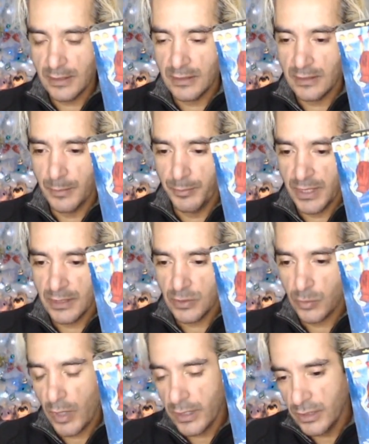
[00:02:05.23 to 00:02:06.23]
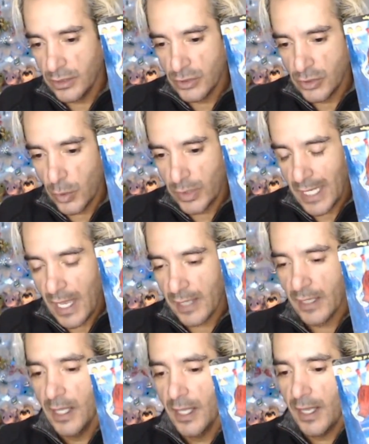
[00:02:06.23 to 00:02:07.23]
It is the biggest one in the
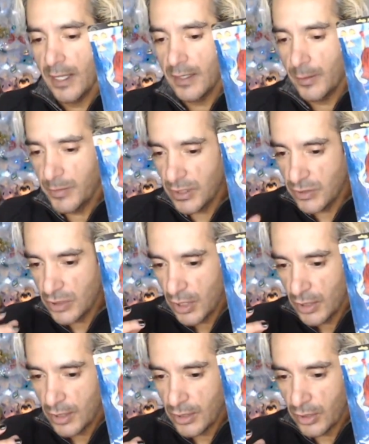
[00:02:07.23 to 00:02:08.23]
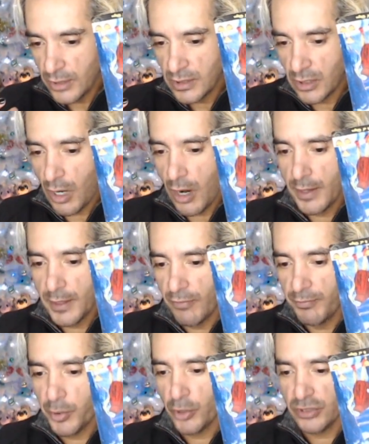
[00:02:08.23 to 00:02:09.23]
zodiac, and it means it's a card
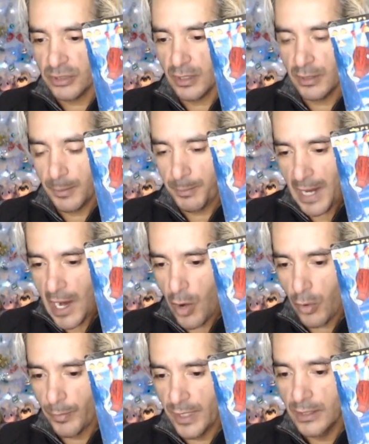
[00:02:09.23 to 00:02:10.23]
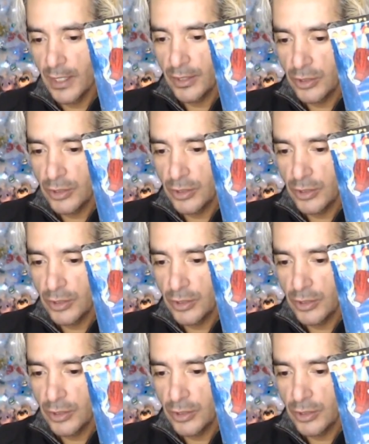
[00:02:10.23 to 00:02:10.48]
of personal empowerment.